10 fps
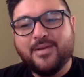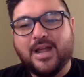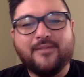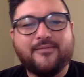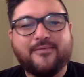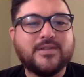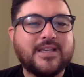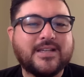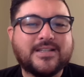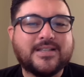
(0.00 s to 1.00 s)
but iPhone
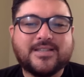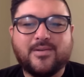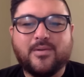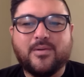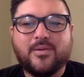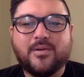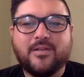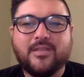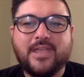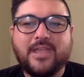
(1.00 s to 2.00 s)
6
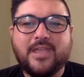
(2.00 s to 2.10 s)
or